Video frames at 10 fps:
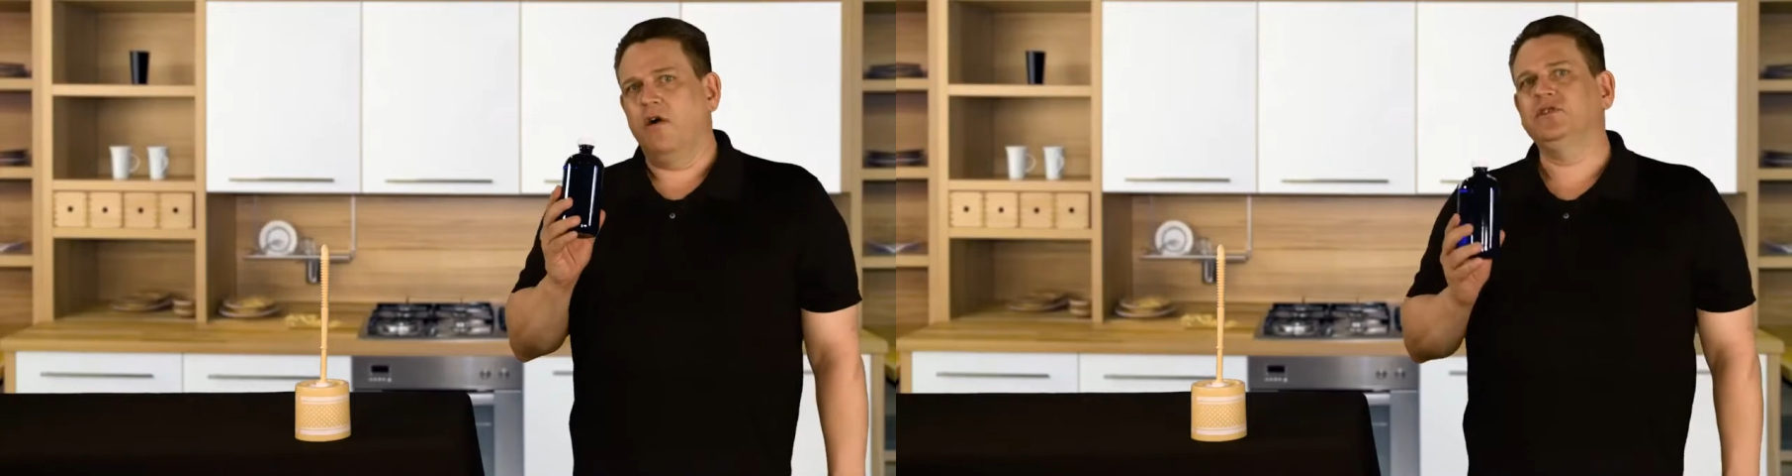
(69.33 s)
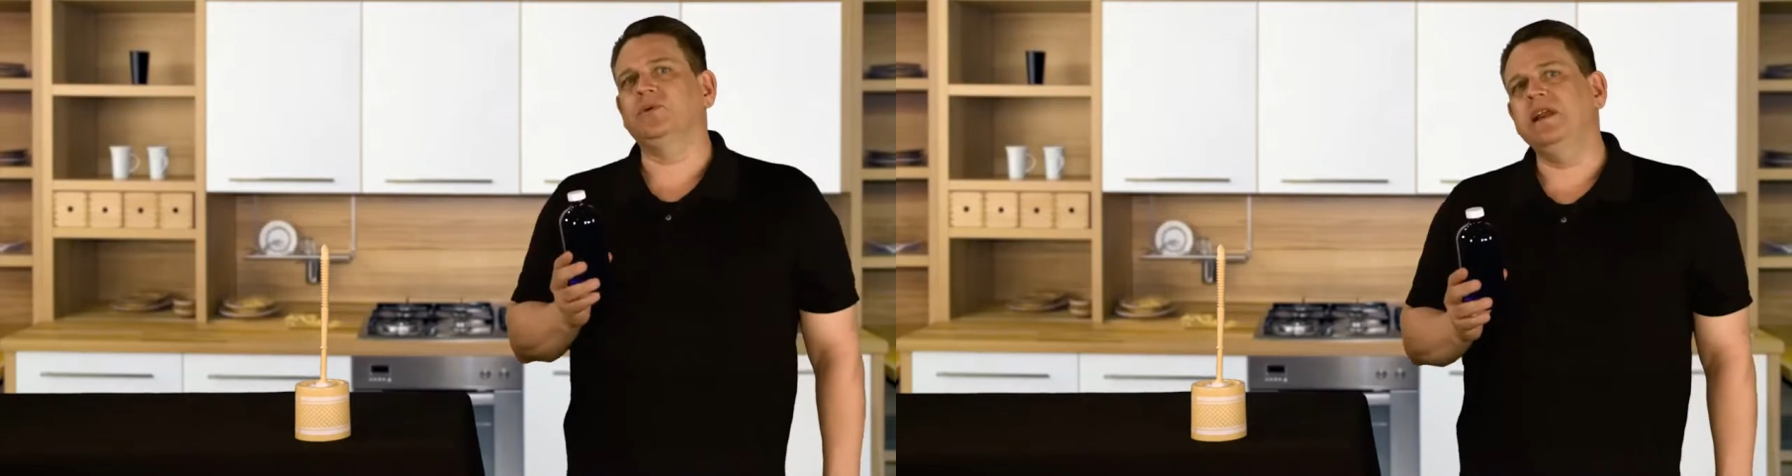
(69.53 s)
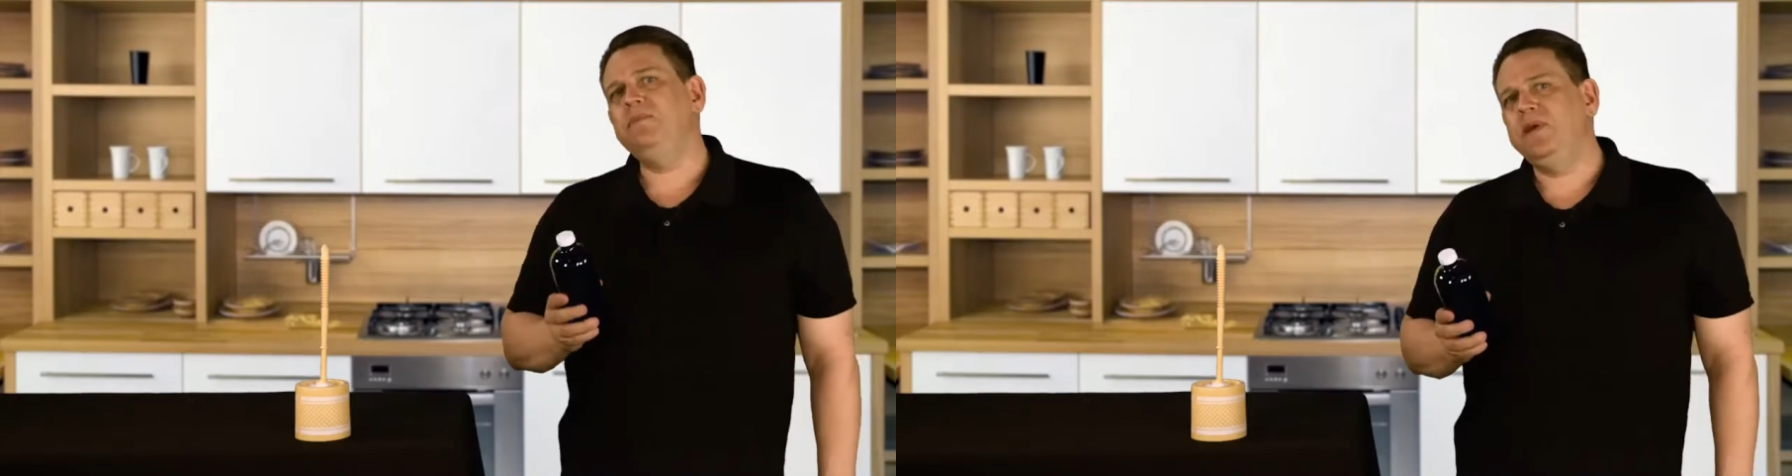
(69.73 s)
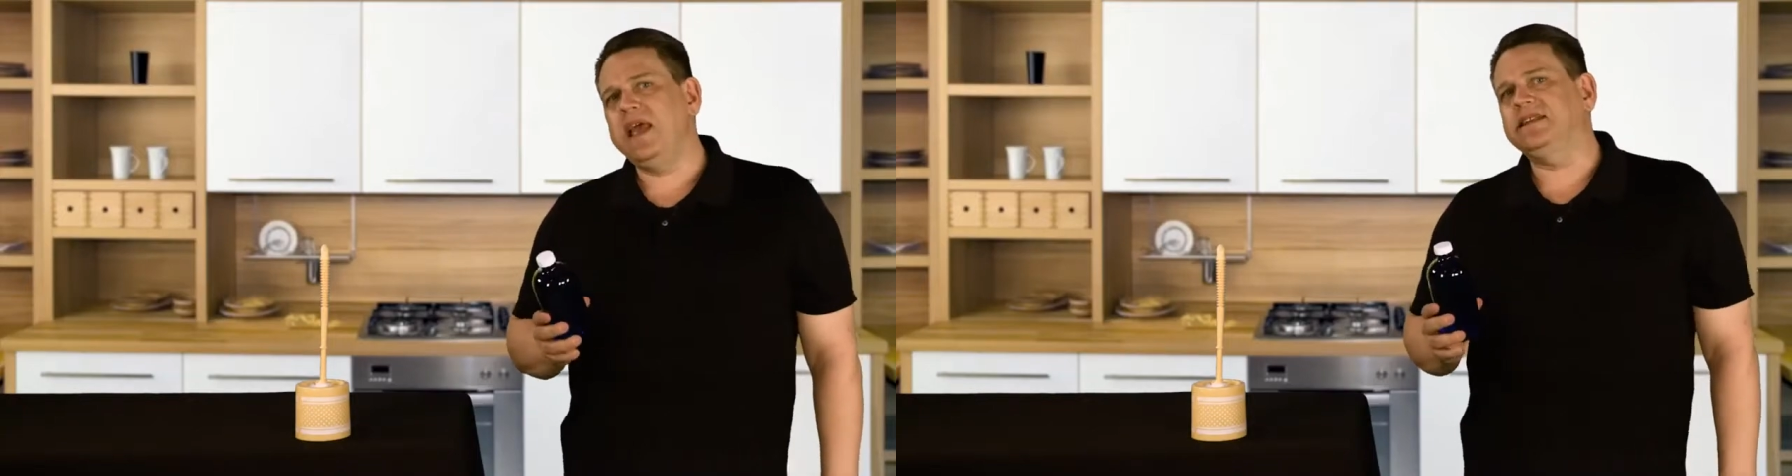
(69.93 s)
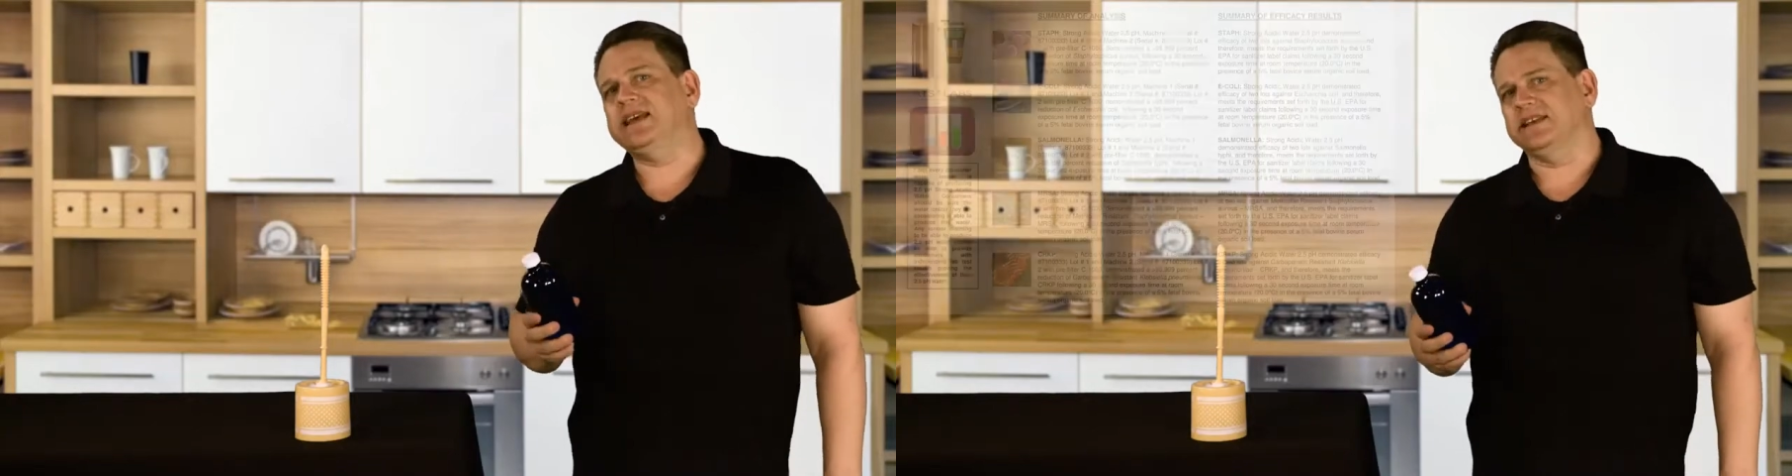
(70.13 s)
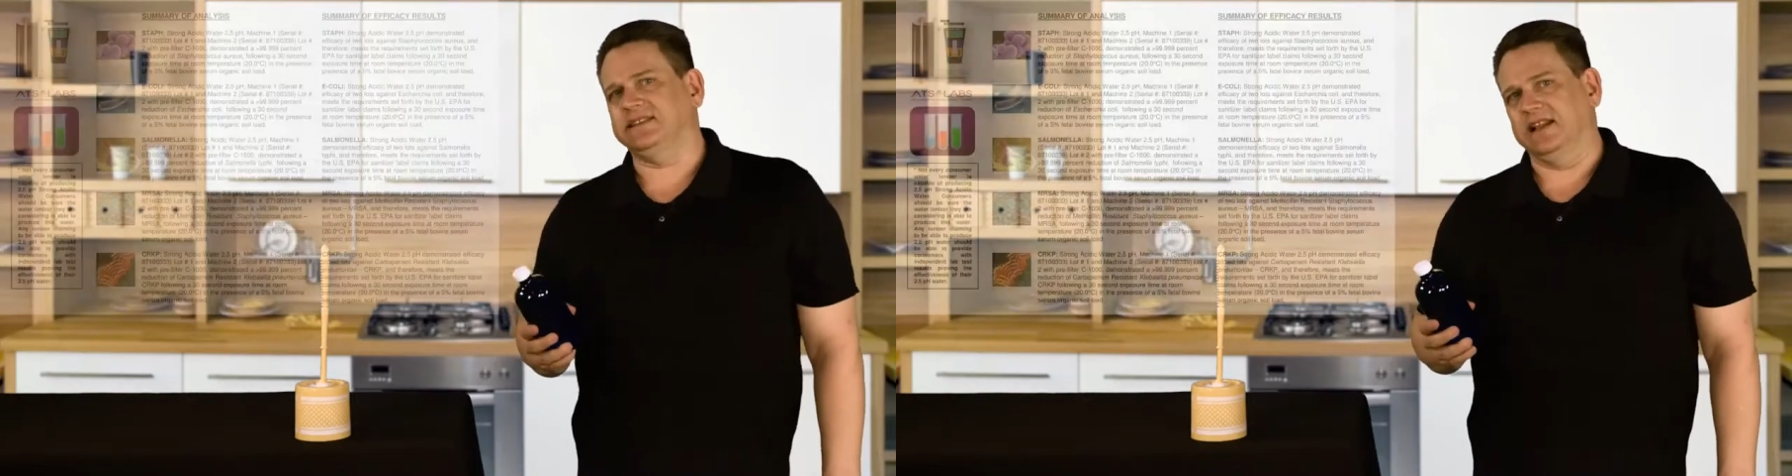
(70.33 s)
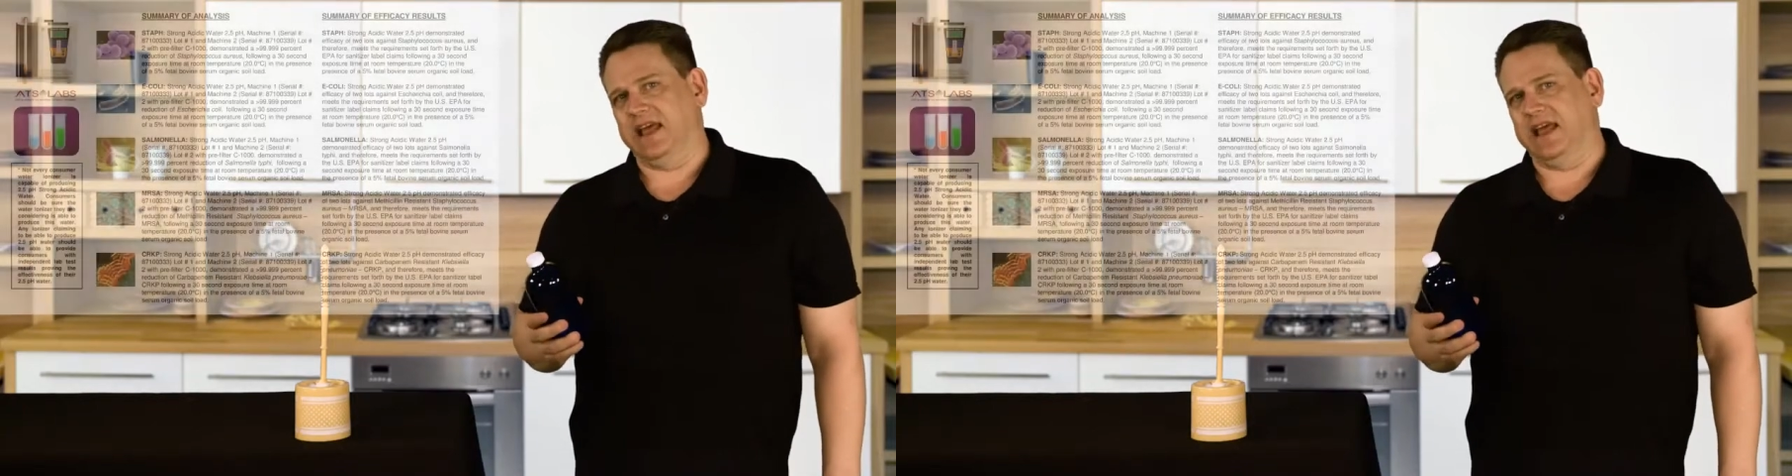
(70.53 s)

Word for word: over to an EPA testing